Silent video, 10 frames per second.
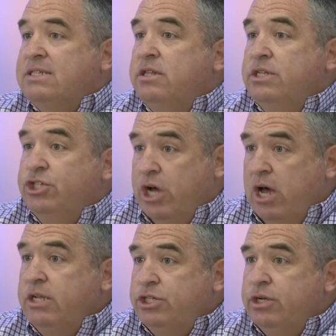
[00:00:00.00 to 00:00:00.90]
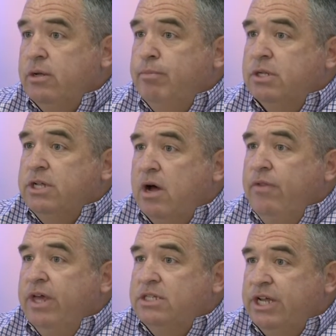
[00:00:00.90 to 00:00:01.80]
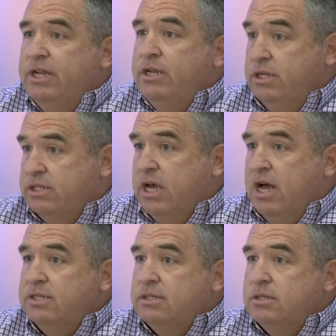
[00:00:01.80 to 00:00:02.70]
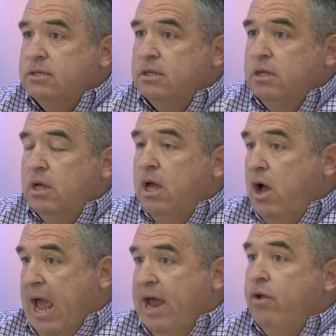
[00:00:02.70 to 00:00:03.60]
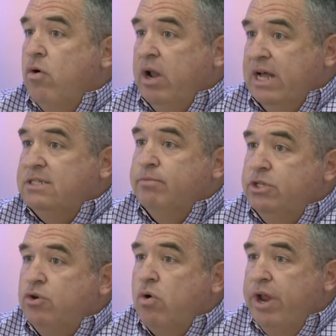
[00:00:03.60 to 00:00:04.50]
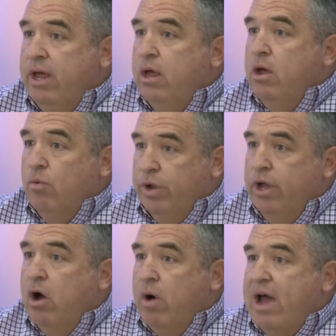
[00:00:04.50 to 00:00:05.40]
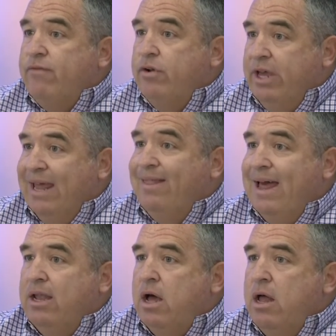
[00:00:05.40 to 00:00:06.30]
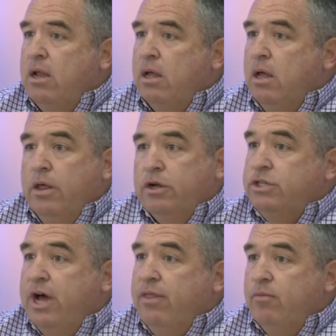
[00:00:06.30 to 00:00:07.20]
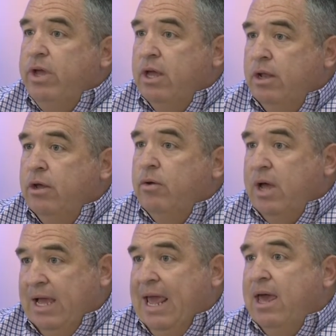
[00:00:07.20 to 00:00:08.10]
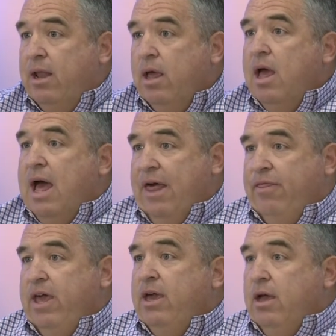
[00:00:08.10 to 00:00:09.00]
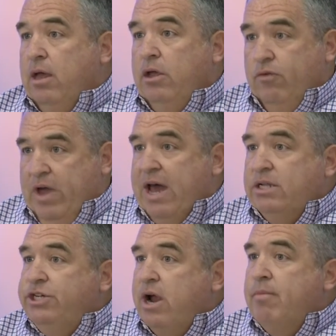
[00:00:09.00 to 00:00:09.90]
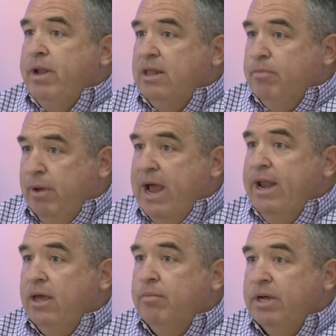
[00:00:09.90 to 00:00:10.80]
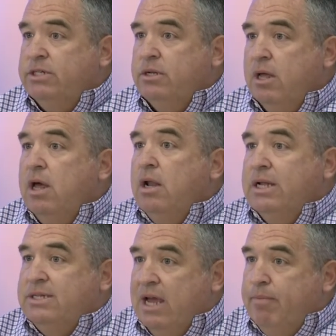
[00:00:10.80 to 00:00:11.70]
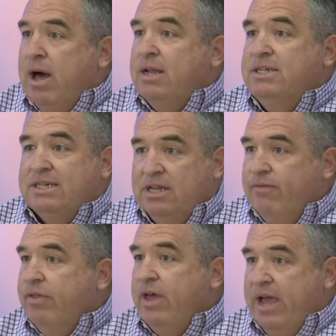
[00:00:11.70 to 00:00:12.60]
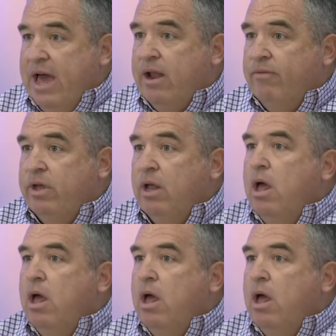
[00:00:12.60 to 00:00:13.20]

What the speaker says: the judge puts it on the agenda to discuss, and or unless a majority would go after to get that done, there's nothing we can do. Again, I think you've got a chairman at the Planning Commission. Let's take politics and everything out of it.